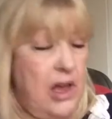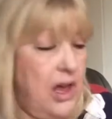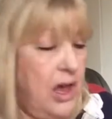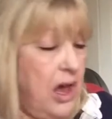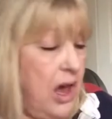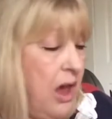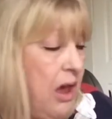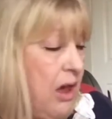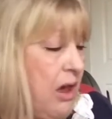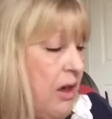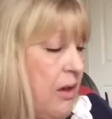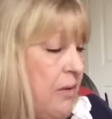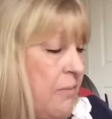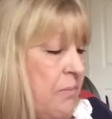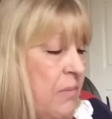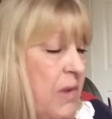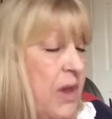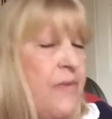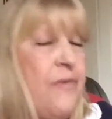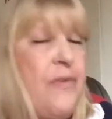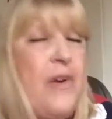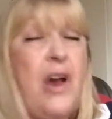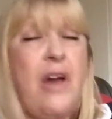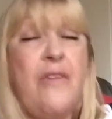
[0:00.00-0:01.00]

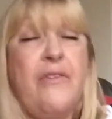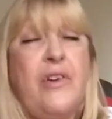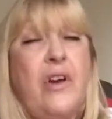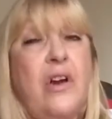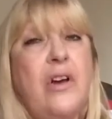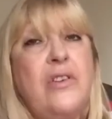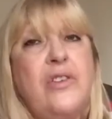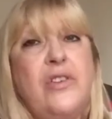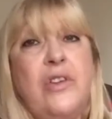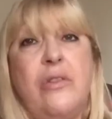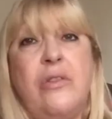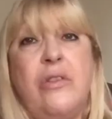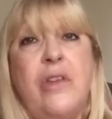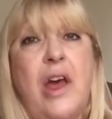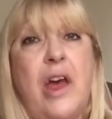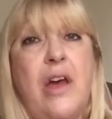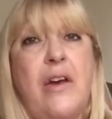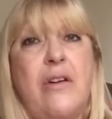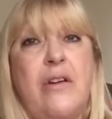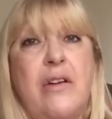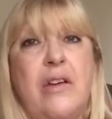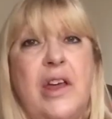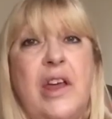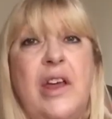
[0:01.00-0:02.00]
In fact, I've got to do
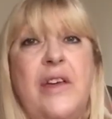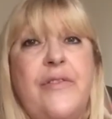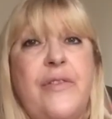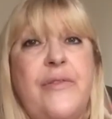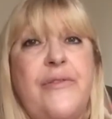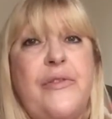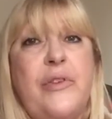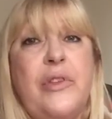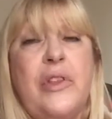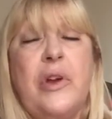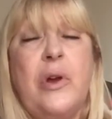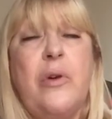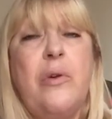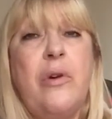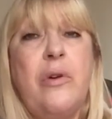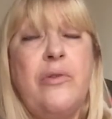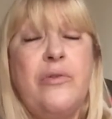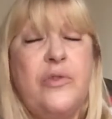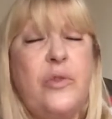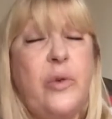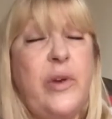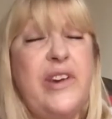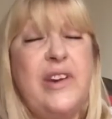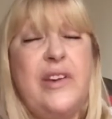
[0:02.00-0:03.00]
that even for the
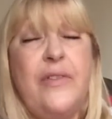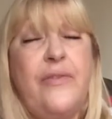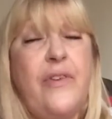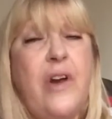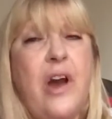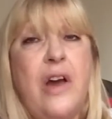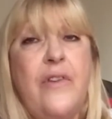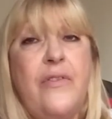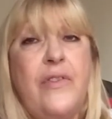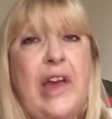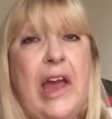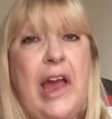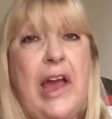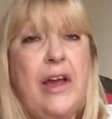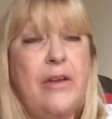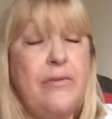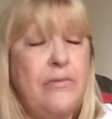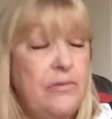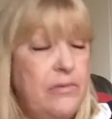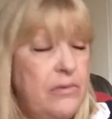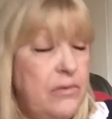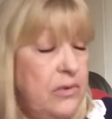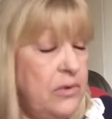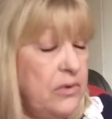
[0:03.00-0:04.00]
25
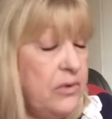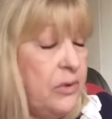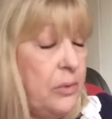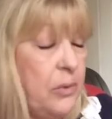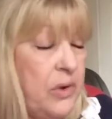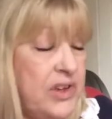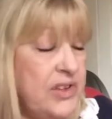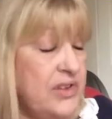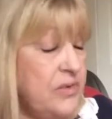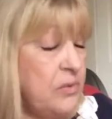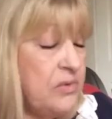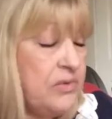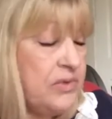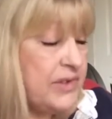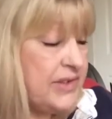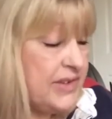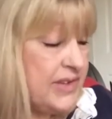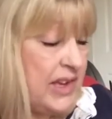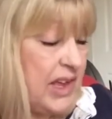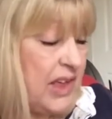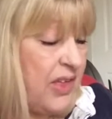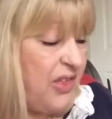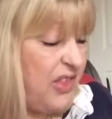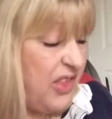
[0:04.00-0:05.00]
count, otherwise I won't
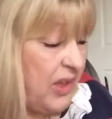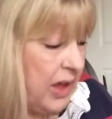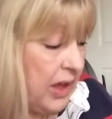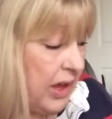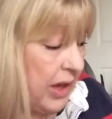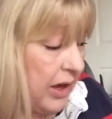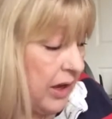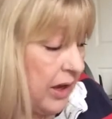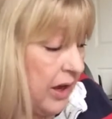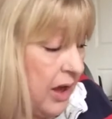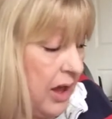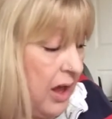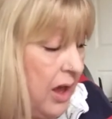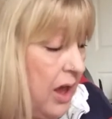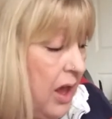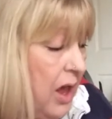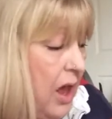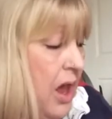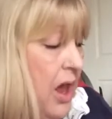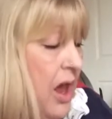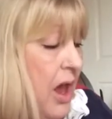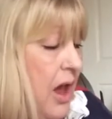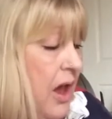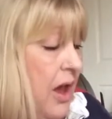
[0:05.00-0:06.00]
see a thing.
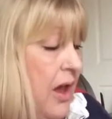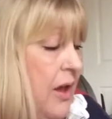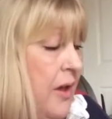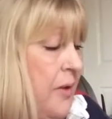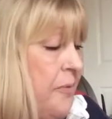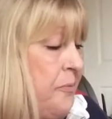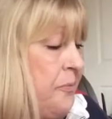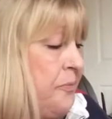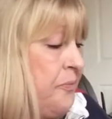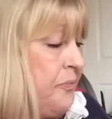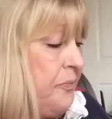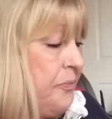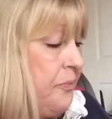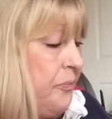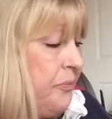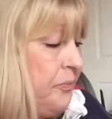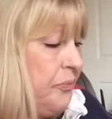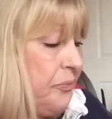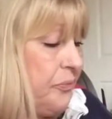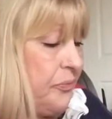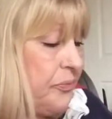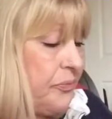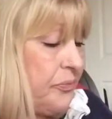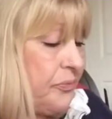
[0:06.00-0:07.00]
But
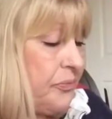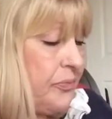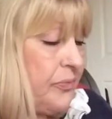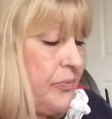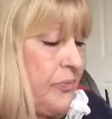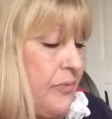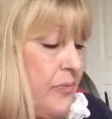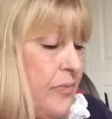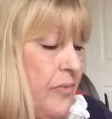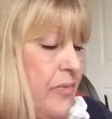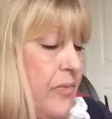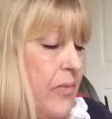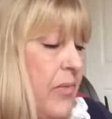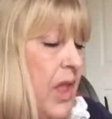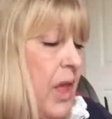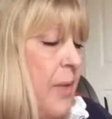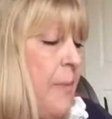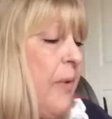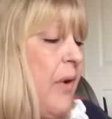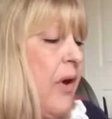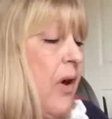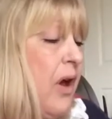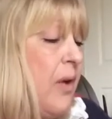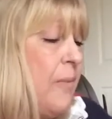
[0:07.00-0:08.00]

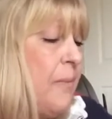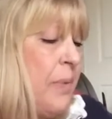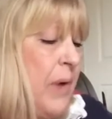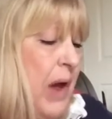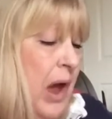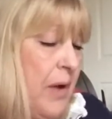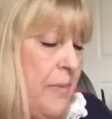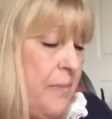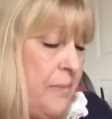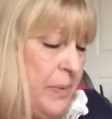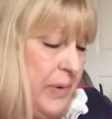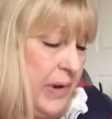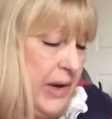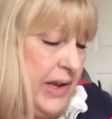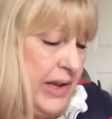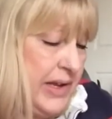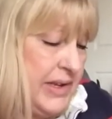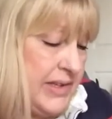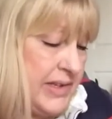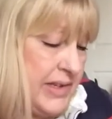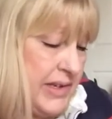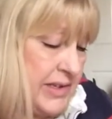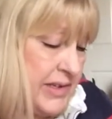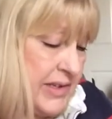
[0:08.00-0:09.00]
I'm
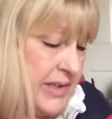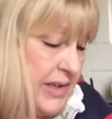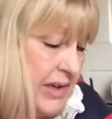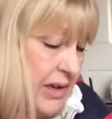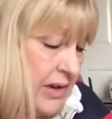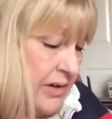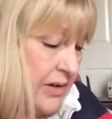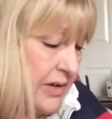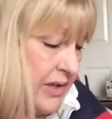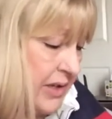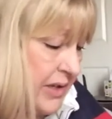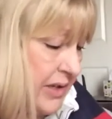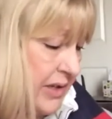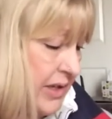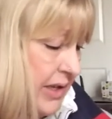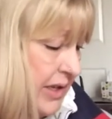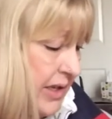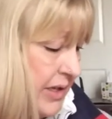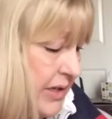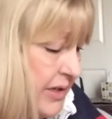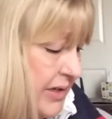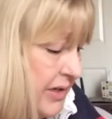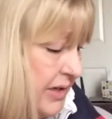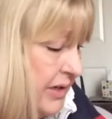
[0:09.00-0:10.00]
pleased I started
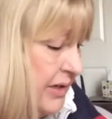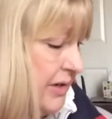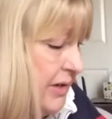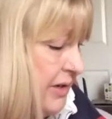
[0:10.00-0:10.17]
this.